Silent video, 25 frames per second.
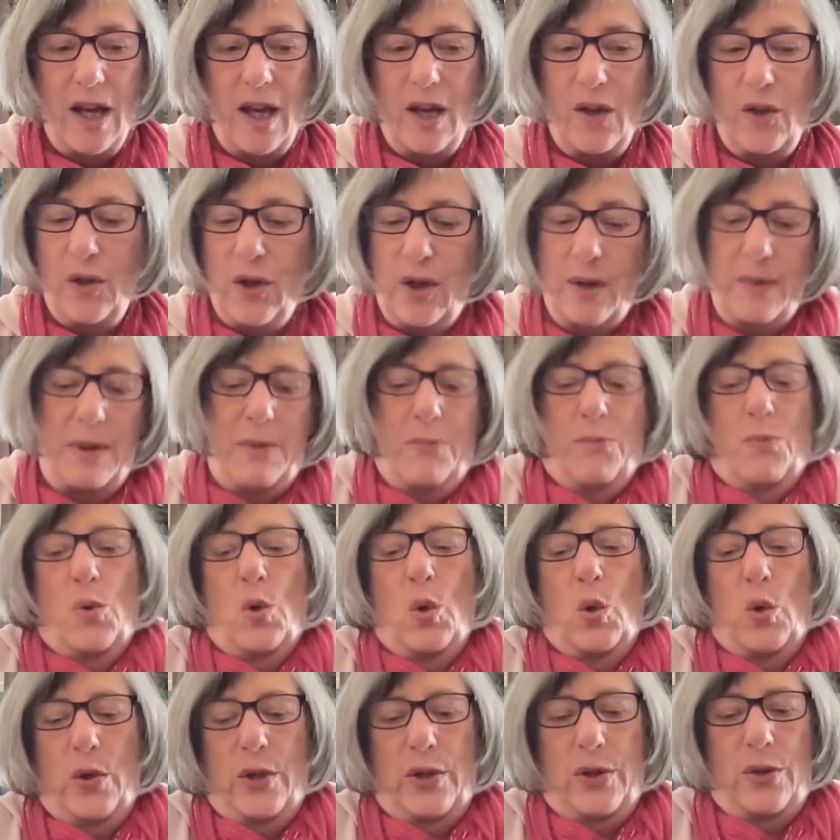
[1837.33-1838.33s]
You're going to be
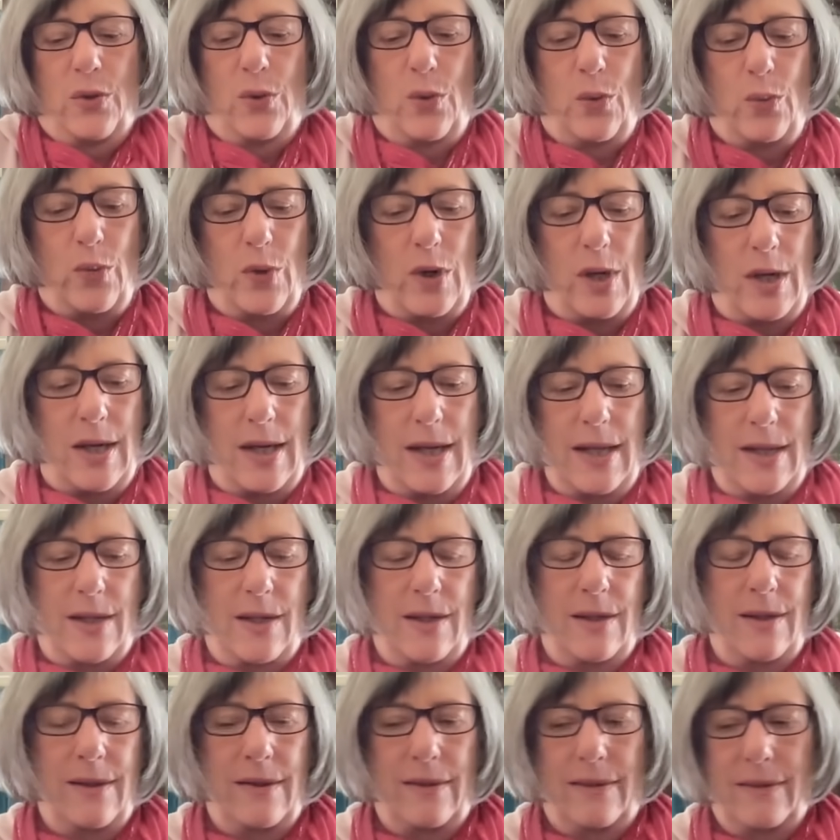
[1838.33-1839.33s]
more than all right.
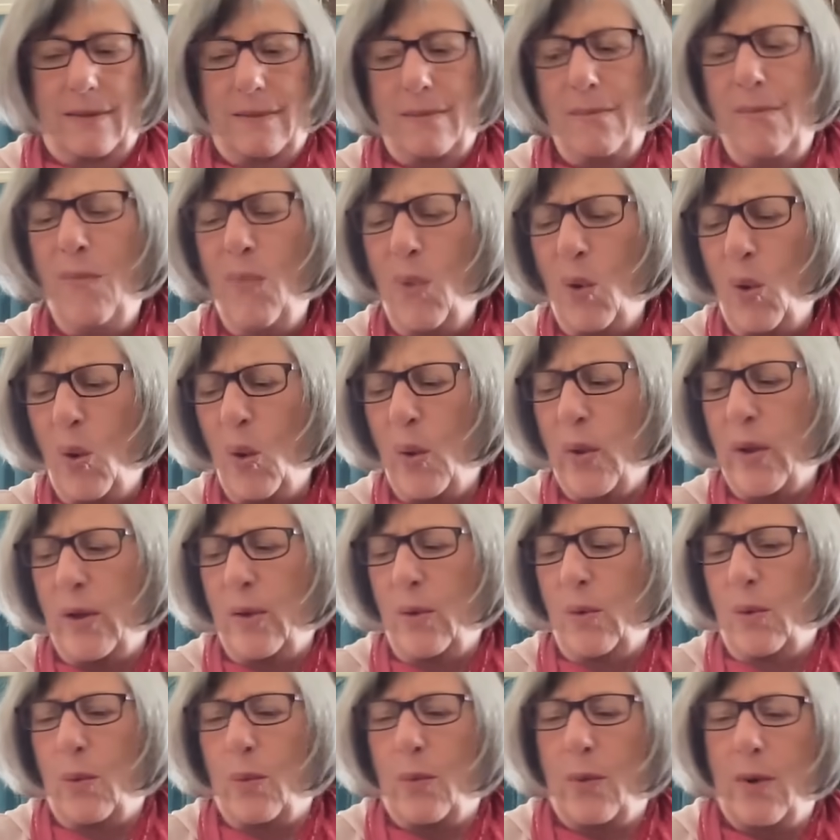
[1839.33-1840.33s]
More than
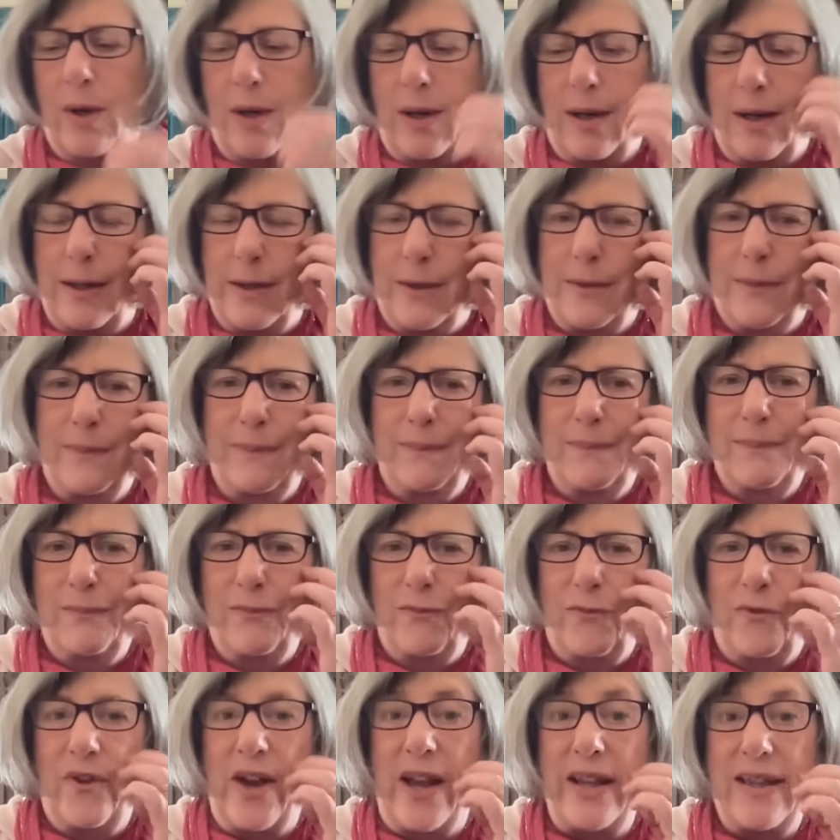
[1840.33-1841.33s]
all right. In
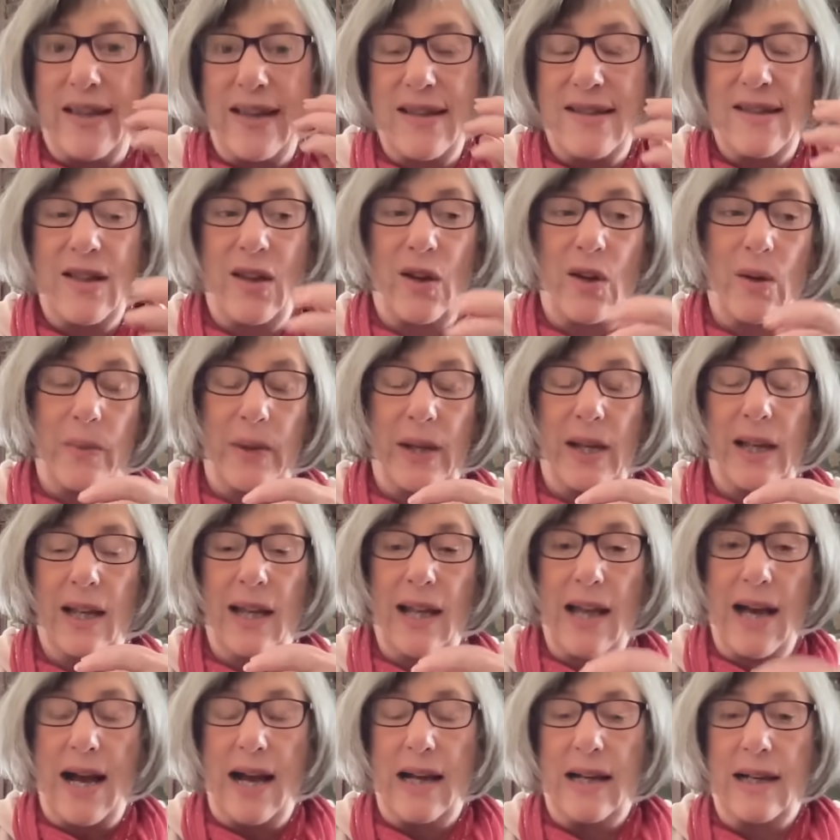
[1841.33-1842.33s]
fact, there's going to be
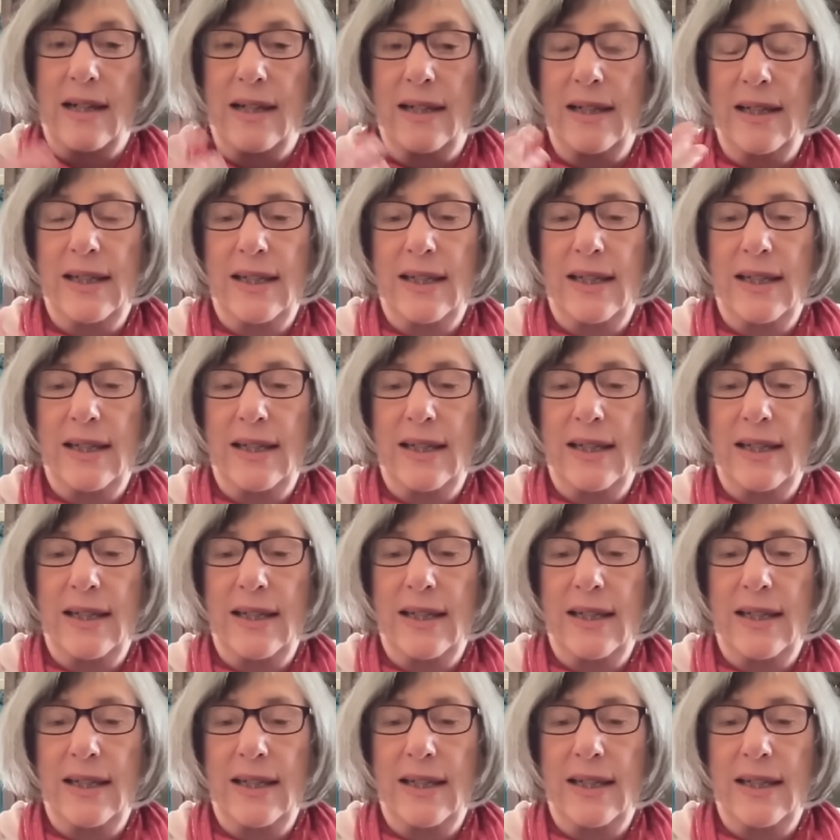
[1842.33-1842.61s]
luck.